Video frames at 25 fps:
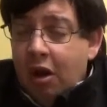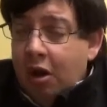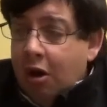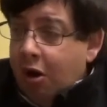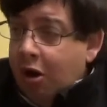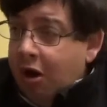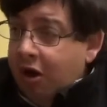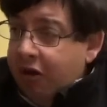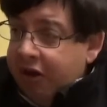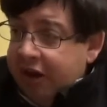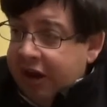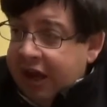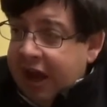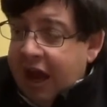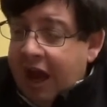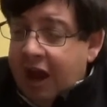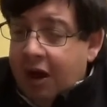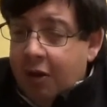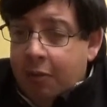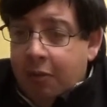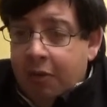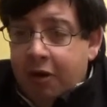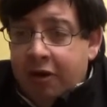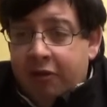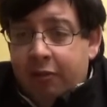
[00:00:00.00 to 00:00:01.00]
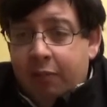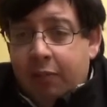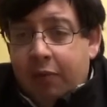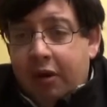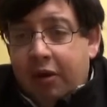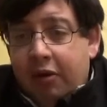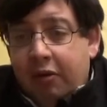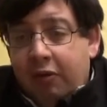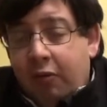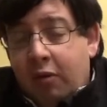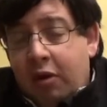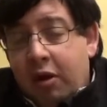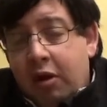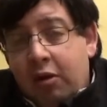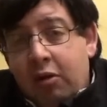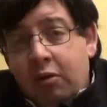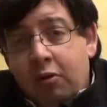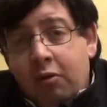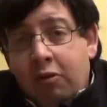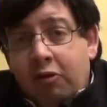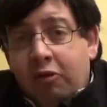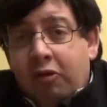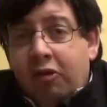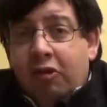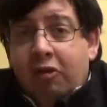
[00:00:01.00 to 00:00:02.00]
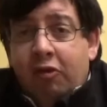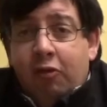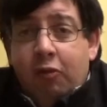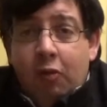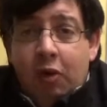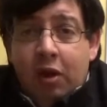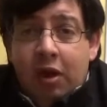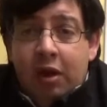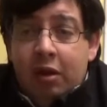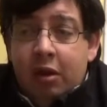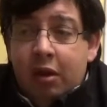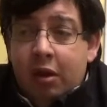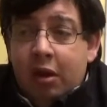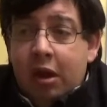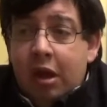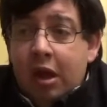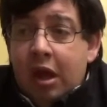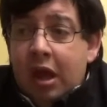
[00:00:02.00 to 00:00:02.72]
All the Cowboys players want to do is just win.